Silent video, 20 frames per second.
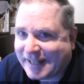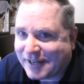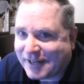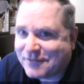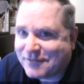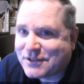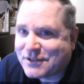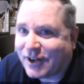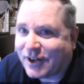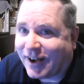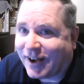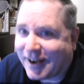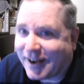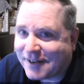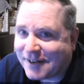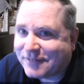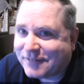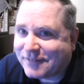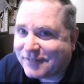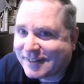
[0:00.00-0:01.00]
gives
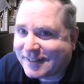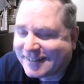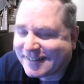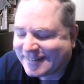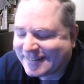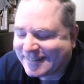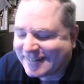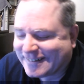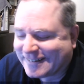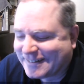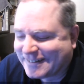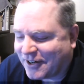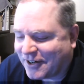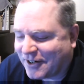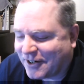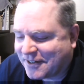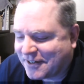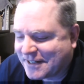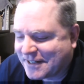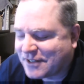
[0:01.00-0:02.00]
off
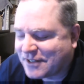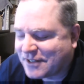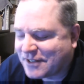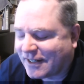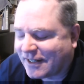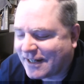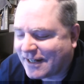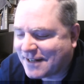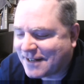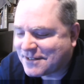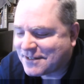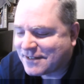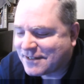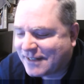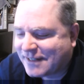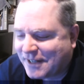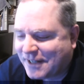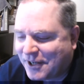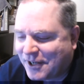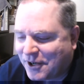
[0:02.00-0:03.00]
car exhaust,
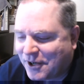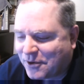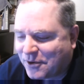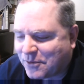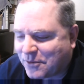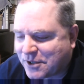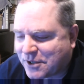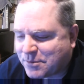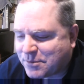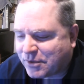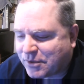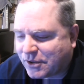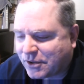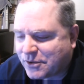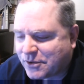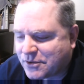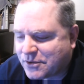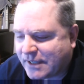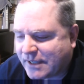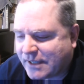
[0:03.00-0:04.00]
which
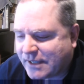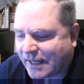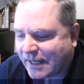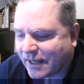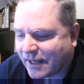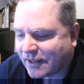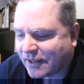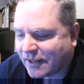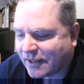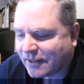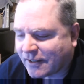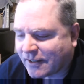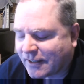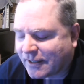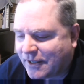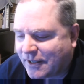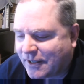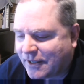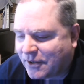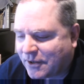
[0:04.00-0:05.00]
pollutes the air
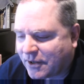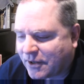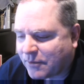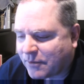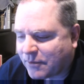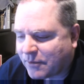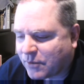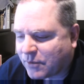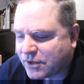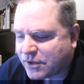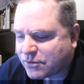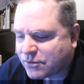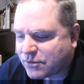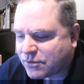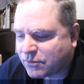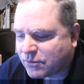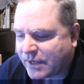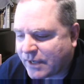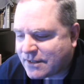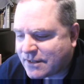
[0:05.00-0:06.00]
and which
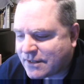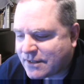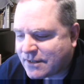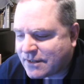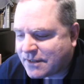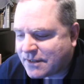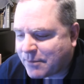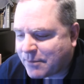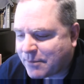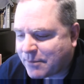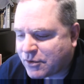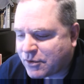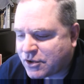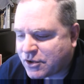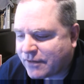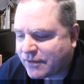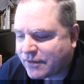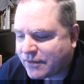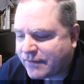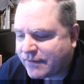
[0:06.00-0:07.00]
raises the
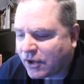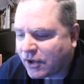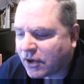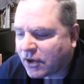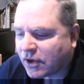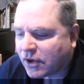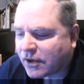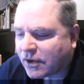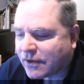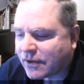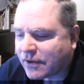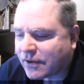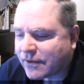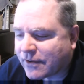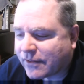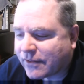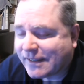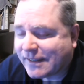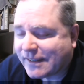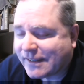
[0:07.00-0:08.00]
temperature of the earth,
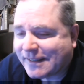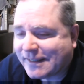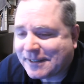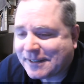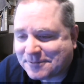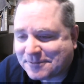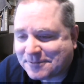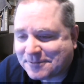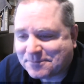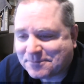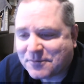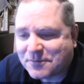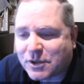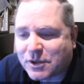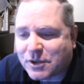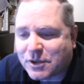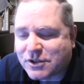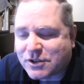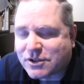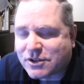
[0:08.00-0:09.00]

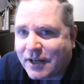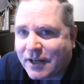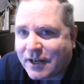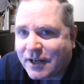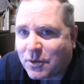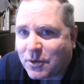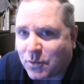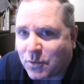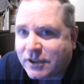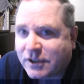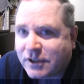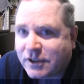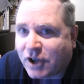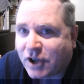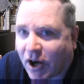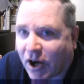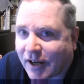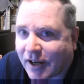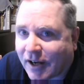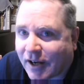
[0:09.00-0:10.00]
which would
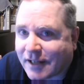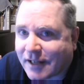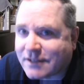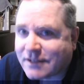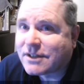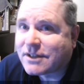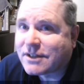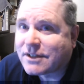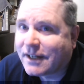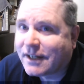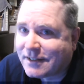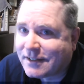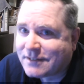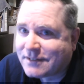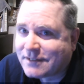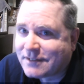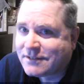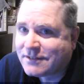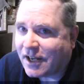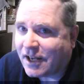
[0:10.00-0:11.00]
cause
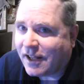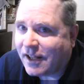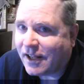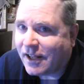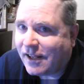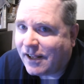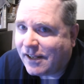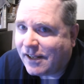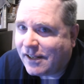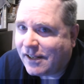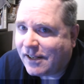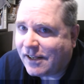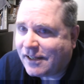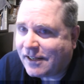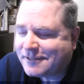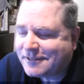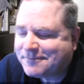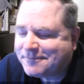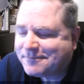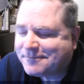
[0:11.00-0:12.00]
ta-da!